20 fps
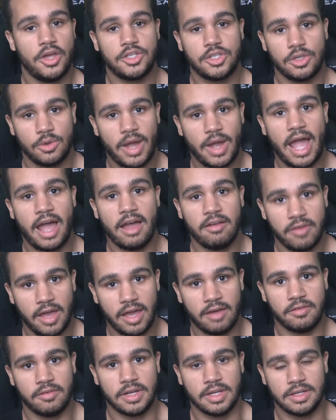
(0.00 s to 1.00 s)
to have
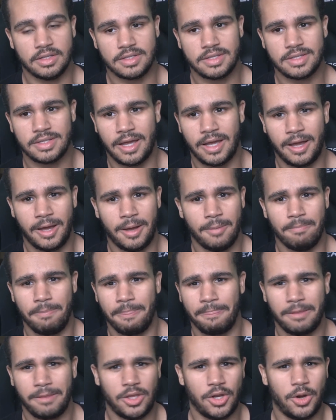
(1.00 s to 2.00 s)
evidence,
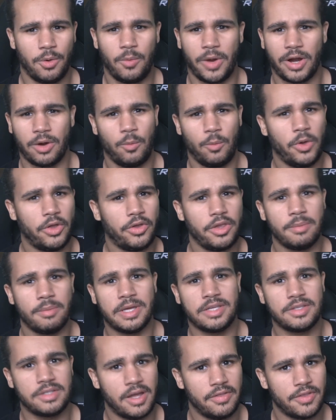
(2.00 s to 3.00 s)
where William
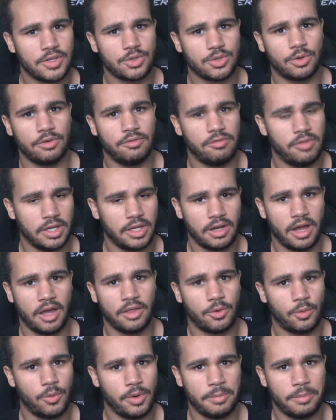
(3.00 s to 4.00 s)
has done this sort of thing to
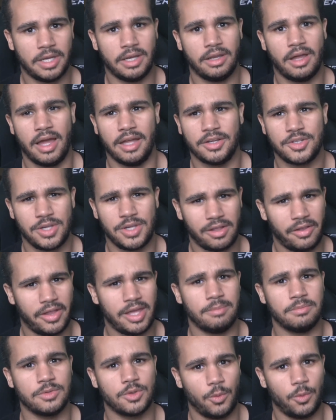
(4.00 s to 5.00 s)
other women. She
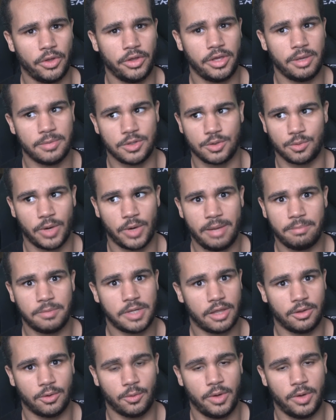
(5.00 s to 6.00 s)
claims William has raped
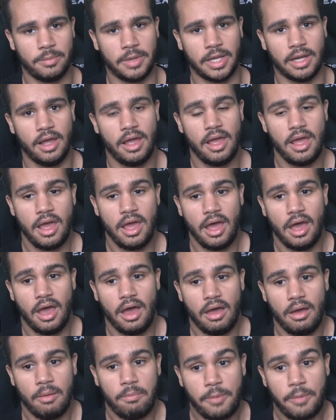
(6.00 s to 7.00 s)
other women,
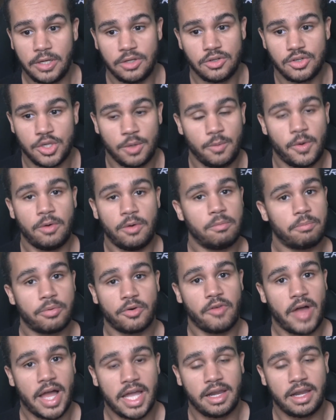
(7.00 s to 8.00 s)
but she won't
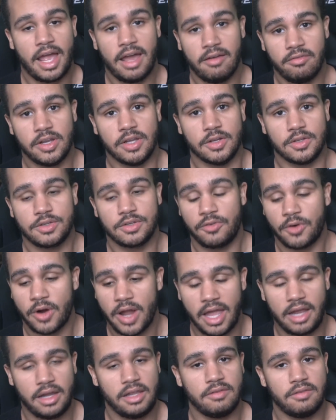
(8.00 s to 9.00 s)
provide evidence for
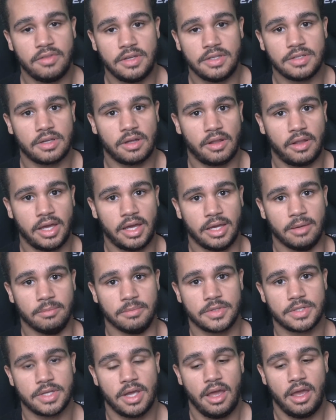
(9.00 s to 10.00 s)
any of these
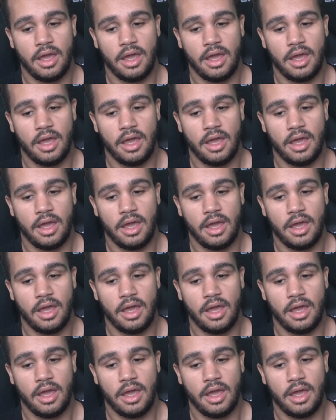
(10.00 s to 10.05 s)
claims.